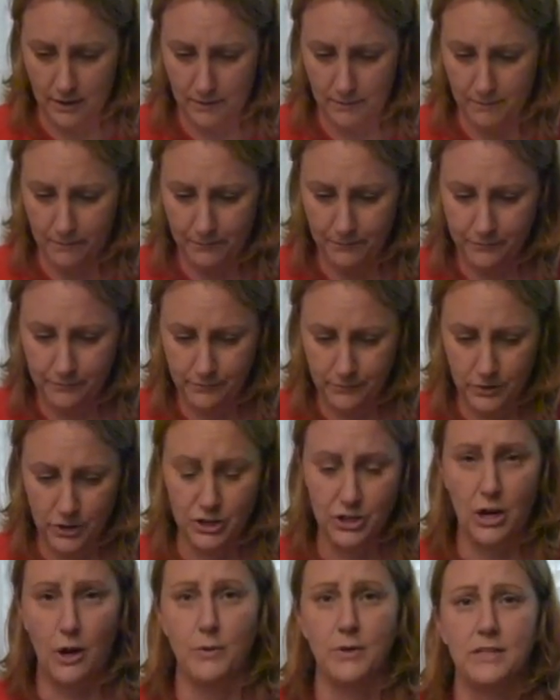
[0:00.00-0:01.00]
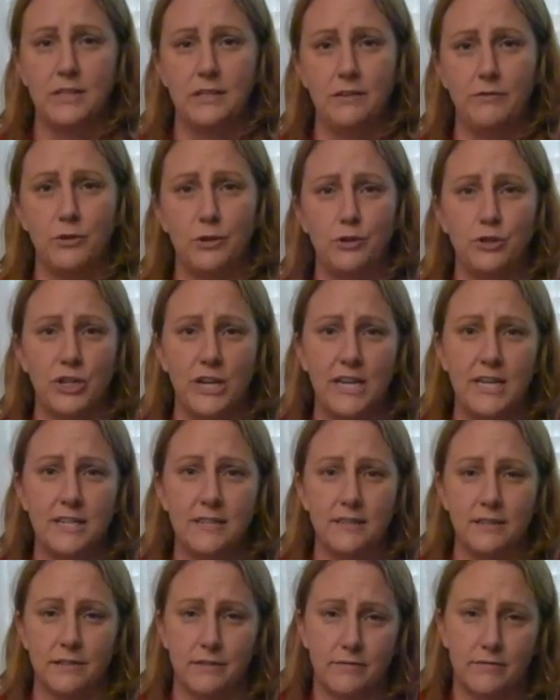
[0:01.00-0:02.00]
Just always leave no
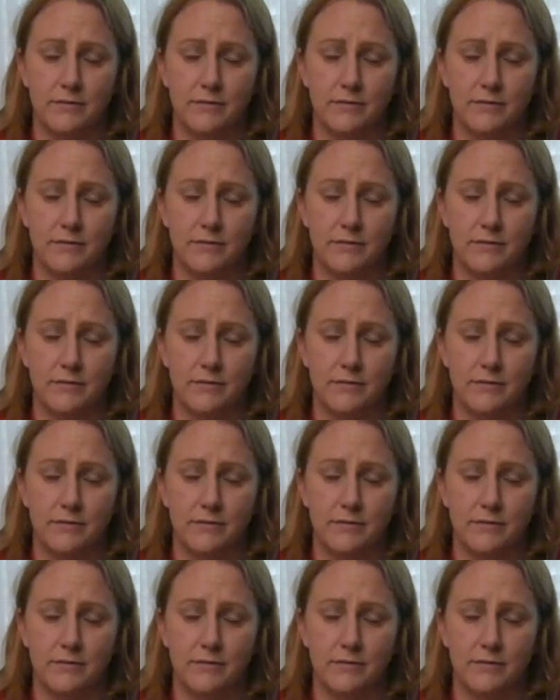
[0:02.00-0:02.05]
trace.